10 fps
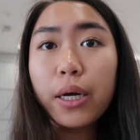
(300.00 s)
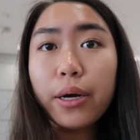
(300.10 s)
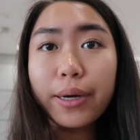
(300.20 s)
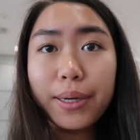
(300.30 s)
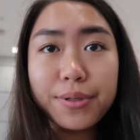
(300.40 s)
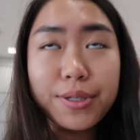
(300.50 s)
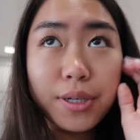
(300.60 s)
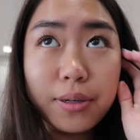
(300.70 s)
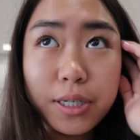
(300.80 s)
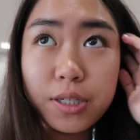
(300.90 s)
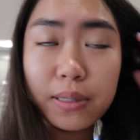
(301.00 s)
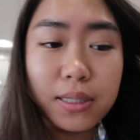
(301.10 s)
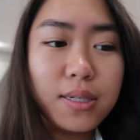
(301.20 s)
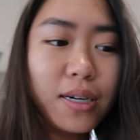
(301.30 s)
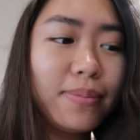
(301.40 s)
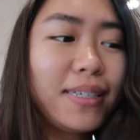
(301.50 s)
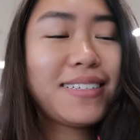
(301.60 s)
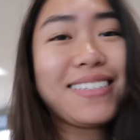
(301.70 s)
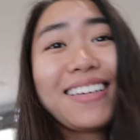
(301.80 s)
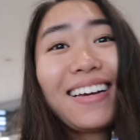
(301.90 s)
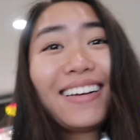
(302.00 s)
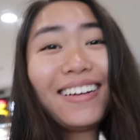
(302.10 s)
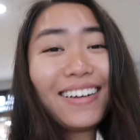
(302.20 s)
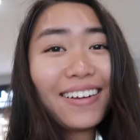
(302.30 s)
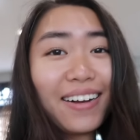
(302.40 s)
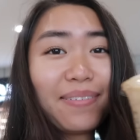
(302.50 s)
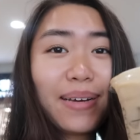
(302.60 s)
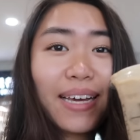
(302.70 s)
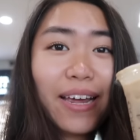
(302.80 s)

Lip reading: Okay, so I just went to Starbucks, got my